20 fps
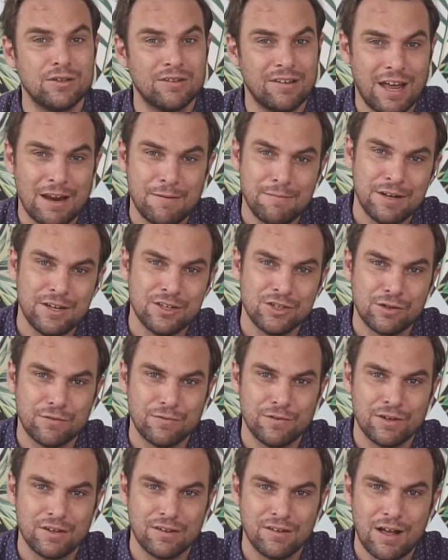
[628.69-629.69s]
10 minutes of
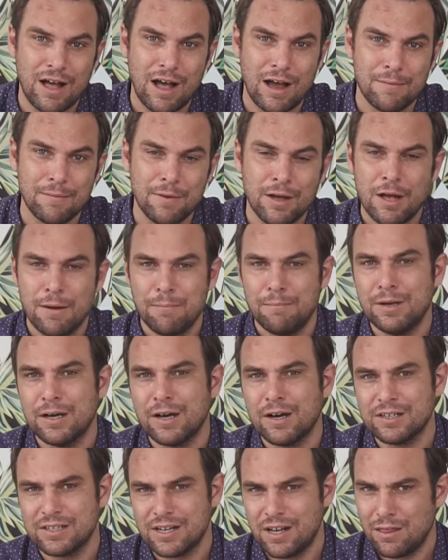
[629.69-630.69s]
your time
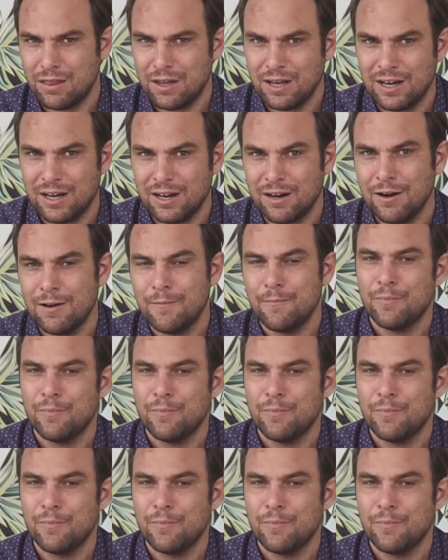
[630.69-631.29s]
because I think